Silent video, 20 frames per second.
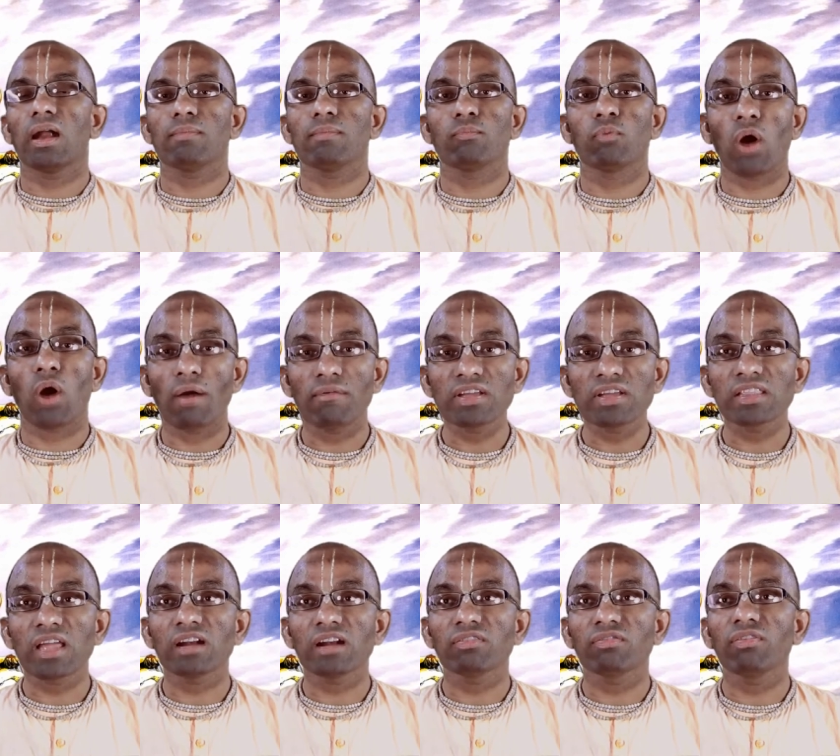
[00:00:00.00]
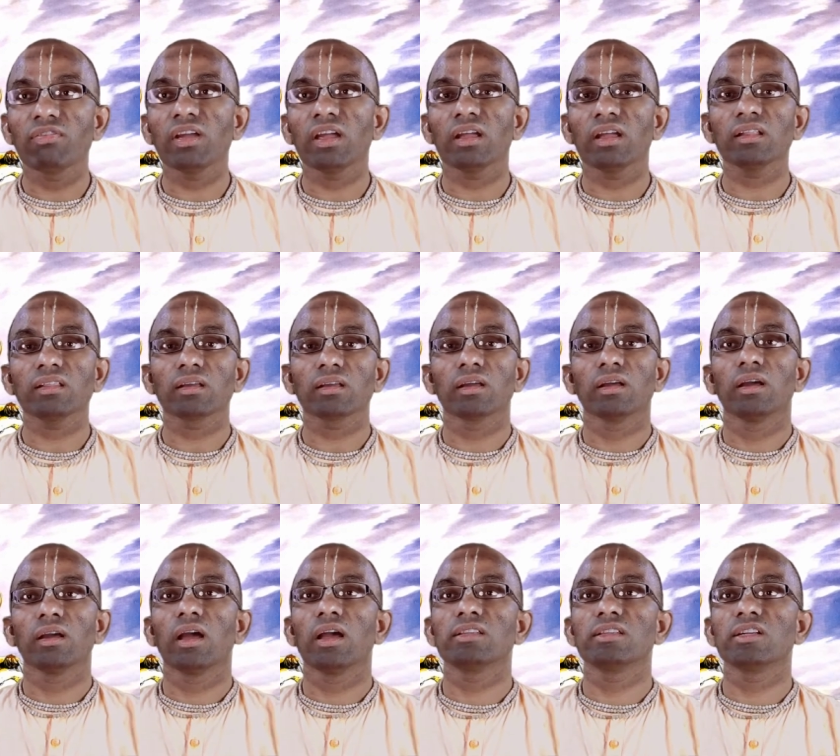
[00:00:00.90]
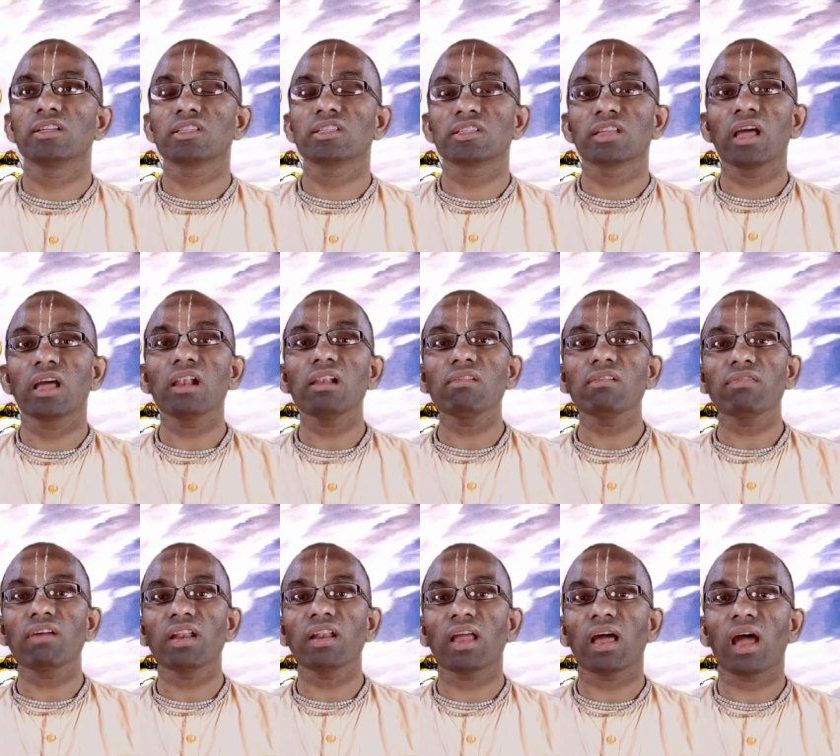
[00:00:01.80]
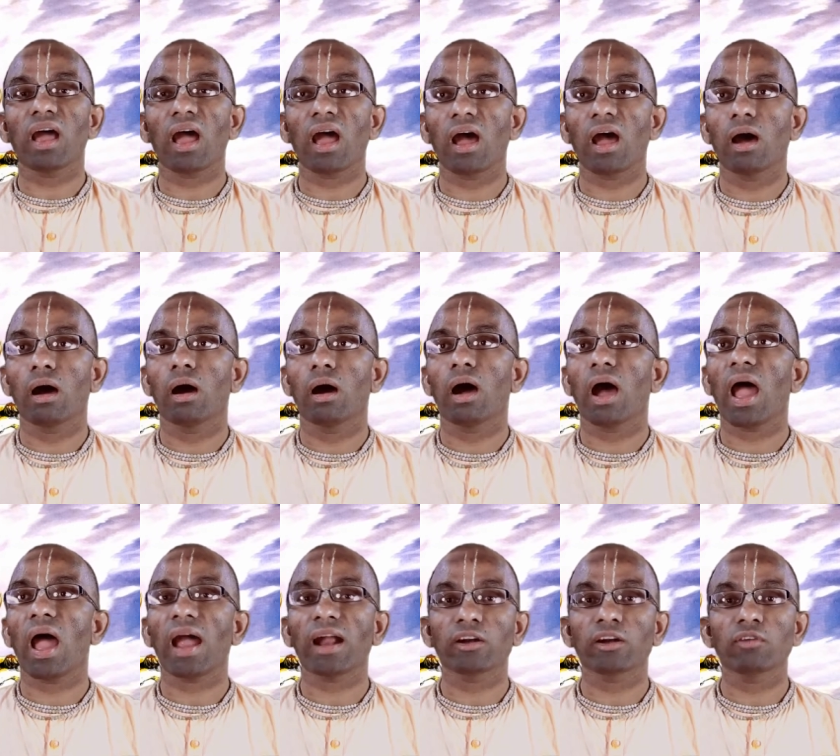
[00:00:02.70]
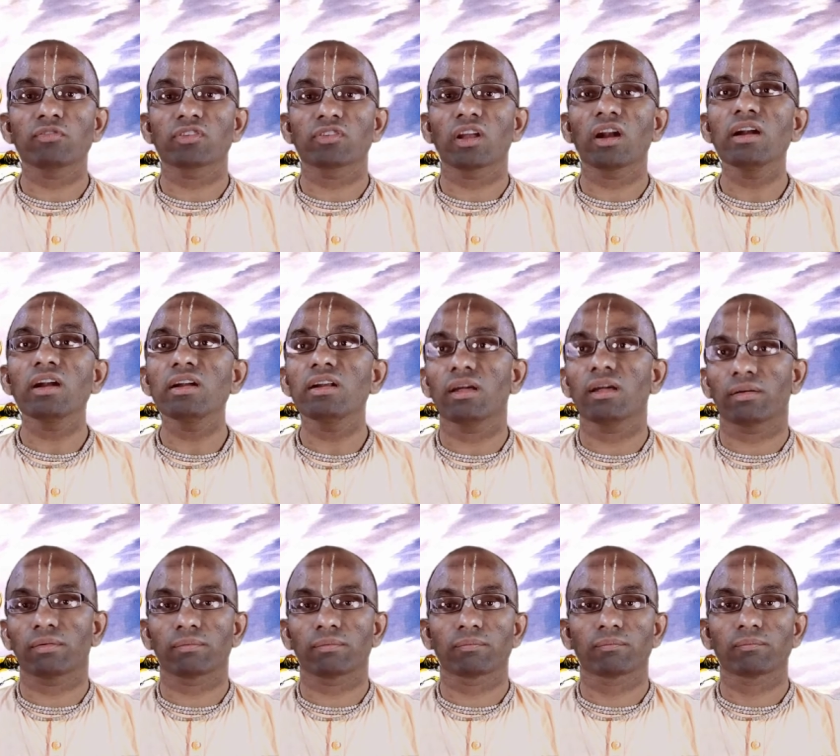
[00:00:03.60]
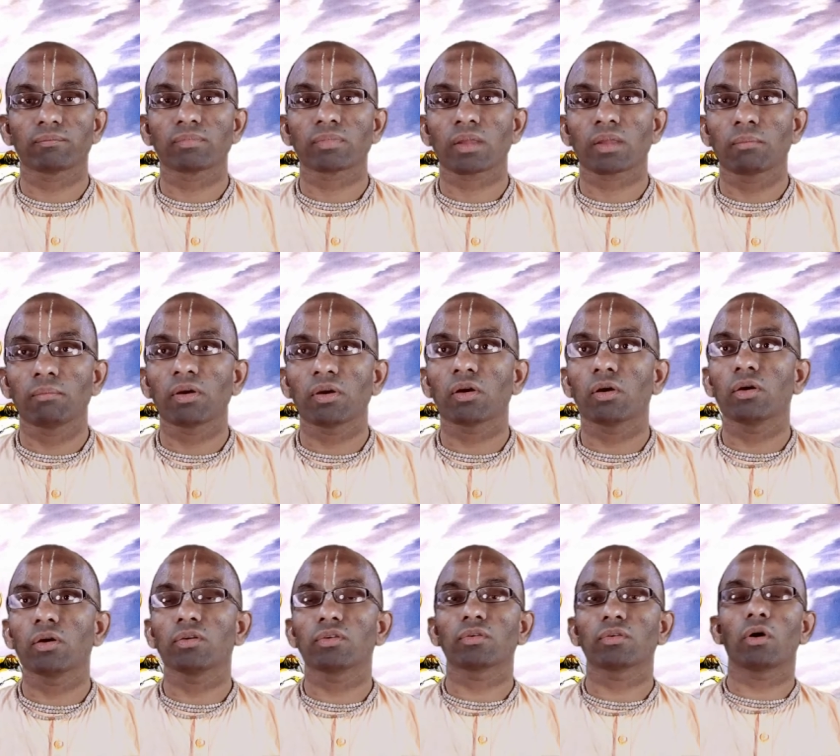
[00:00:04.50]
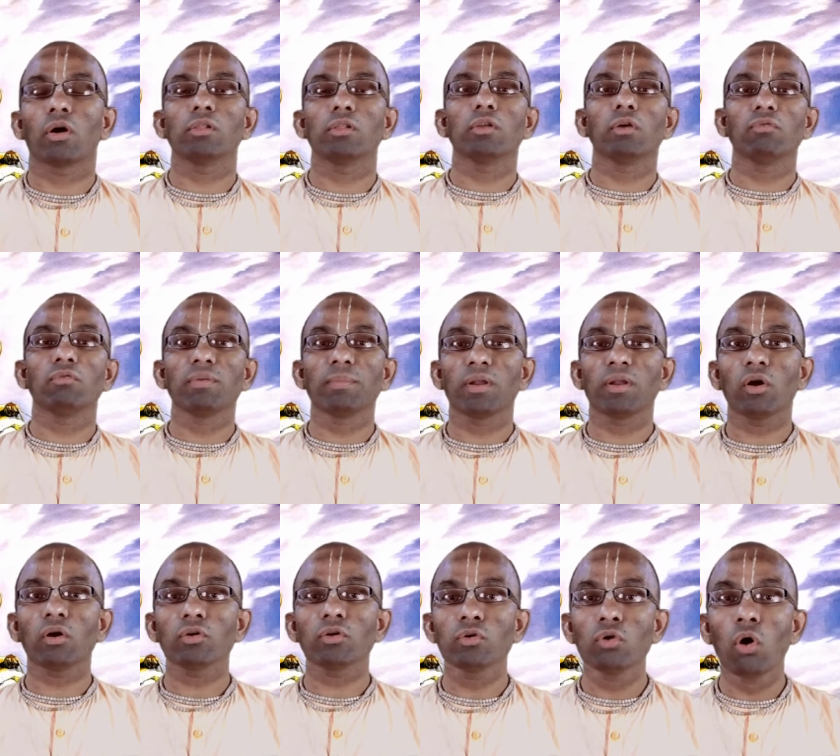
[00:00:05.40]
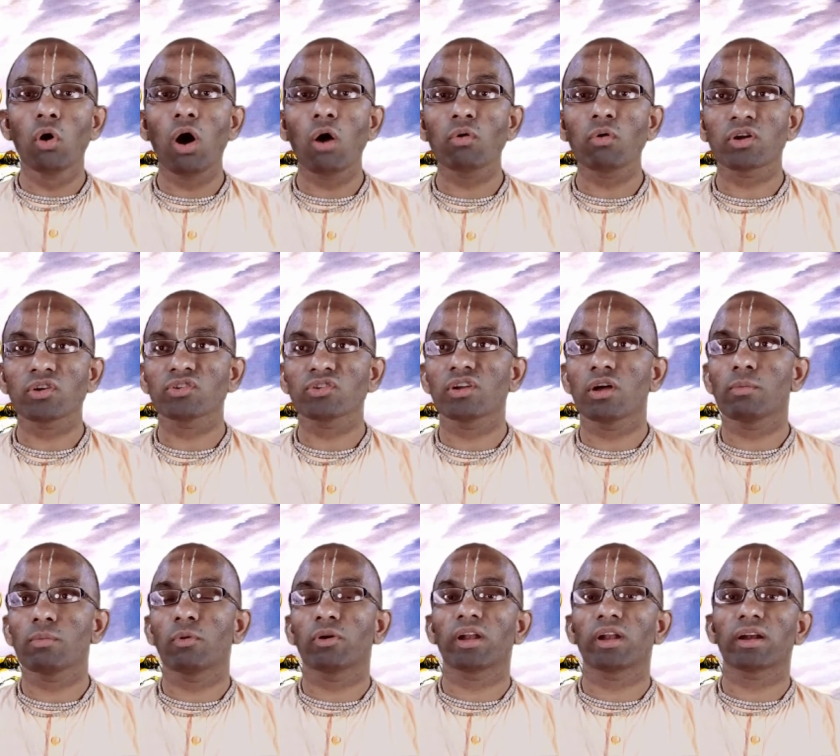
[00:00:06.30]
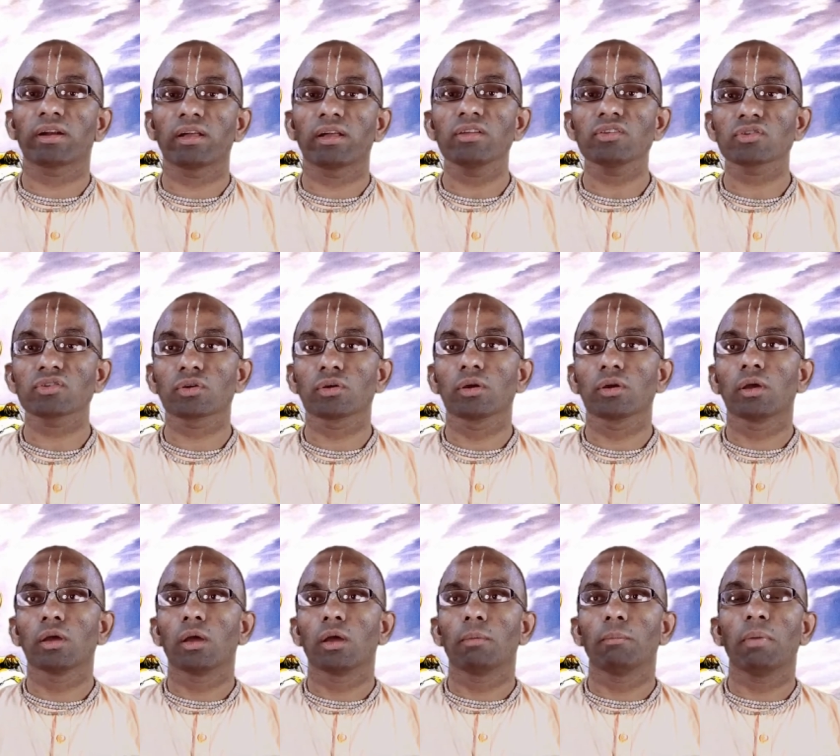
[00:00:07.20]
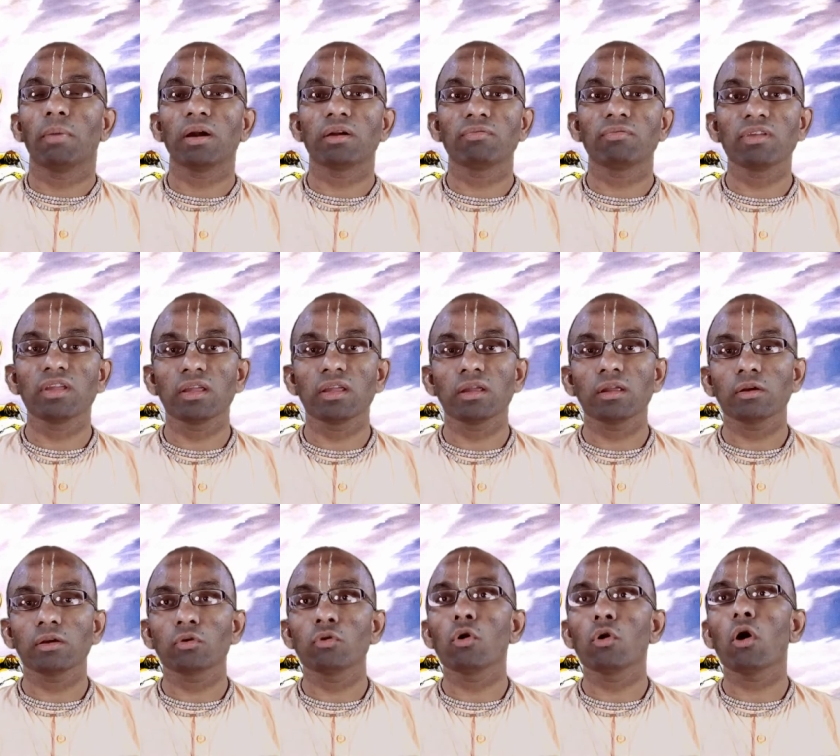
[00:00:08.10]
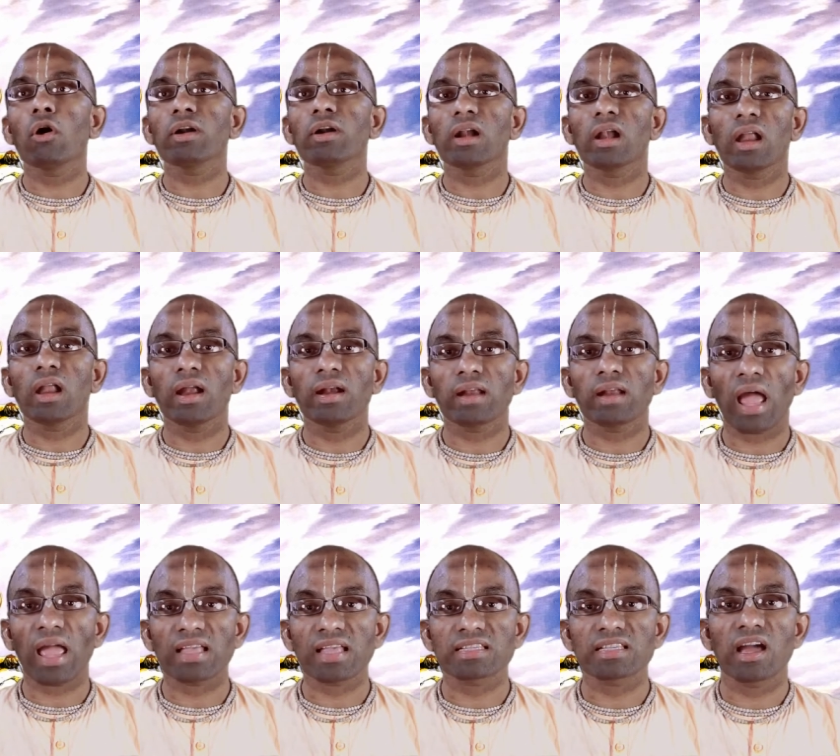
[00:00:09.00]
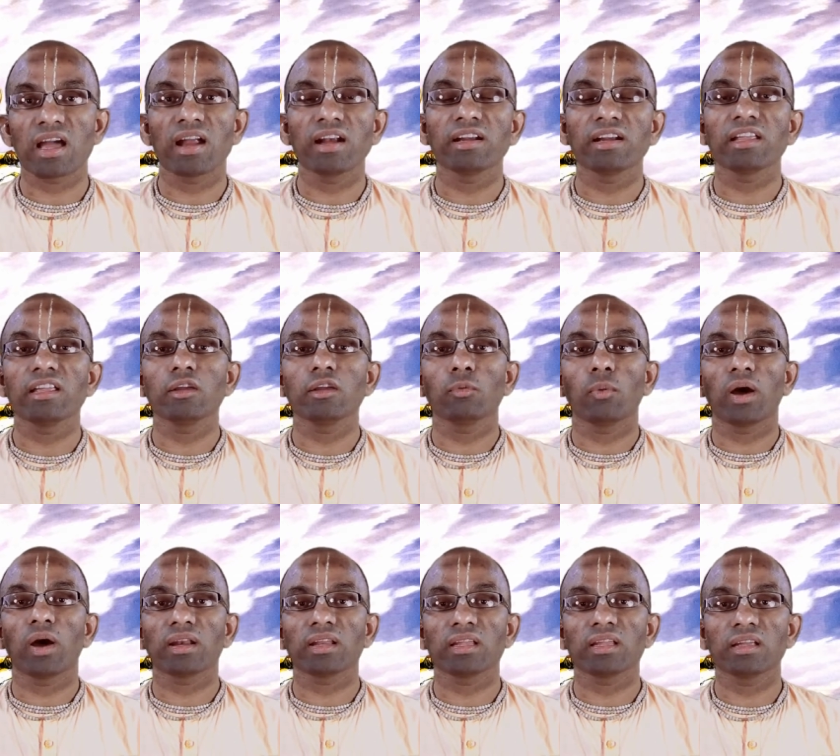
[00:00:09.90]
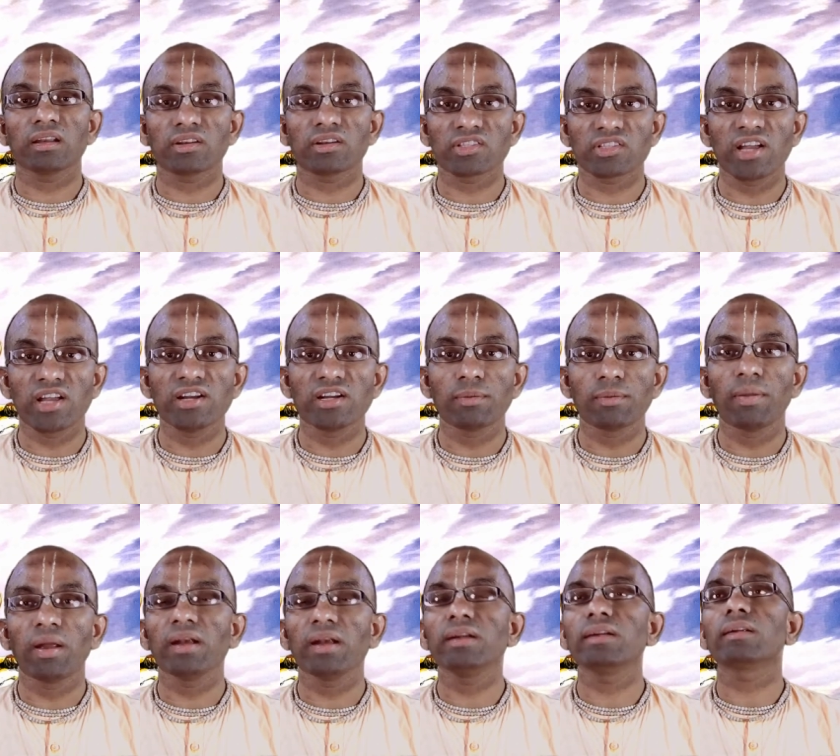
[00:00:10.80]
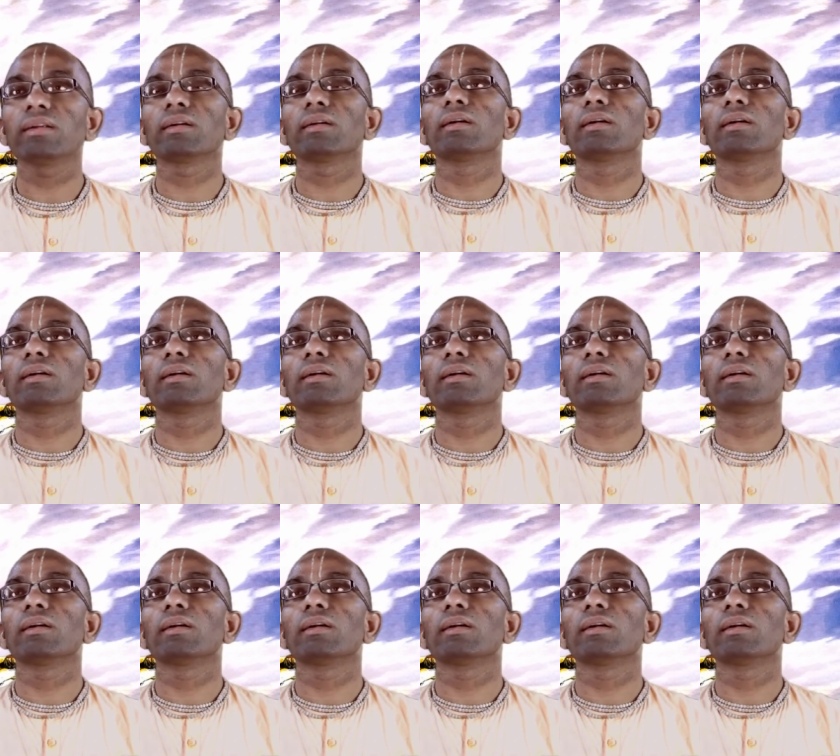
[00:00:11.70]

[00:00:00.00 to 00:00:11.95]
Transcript: And having that faith is itself an uh, act of surrender. Because although we may not know how Krishna will protect us, but we do not let anxiety, worry, resentment